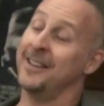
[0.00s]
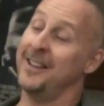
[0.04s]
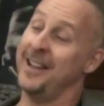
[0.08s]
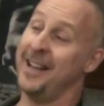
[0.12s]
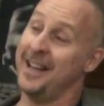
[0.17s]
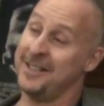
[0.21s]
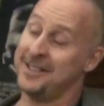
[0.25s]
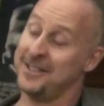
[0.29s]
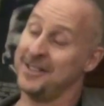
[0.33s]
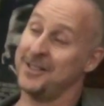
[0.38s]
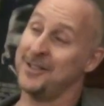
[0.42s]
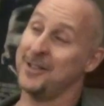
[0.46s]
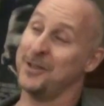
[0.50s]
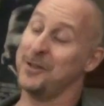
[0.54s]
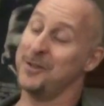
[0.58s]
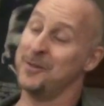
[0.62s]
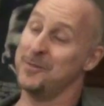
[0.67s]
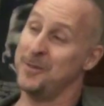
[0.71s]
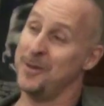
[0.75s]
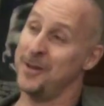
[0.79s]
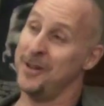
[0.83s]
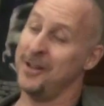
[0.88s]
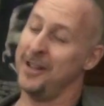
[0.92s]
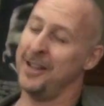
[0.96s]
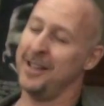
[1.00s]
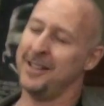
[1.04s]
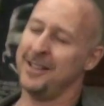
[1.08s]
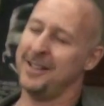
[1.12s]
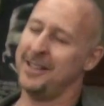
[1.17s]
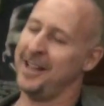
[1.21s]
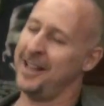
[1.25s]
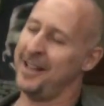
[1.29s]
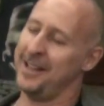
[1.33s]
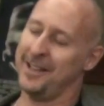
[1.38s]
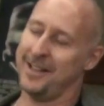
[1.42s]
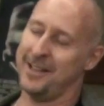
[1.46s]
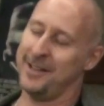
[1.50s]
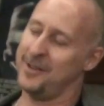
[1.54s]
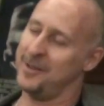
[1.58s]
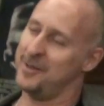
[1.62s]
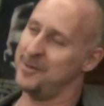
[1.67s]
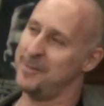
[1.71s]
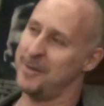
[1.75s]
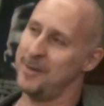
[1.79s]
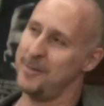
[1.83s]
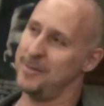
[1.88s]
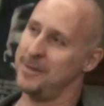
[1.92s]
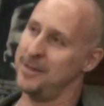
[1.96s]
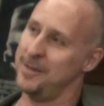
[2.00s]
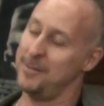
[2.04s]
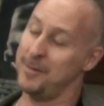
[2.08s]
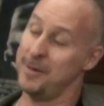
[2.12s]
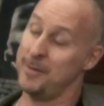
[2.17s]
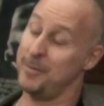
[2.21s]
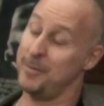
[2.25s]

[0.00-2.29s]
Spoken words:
oh, that's a curveball. I can't remember.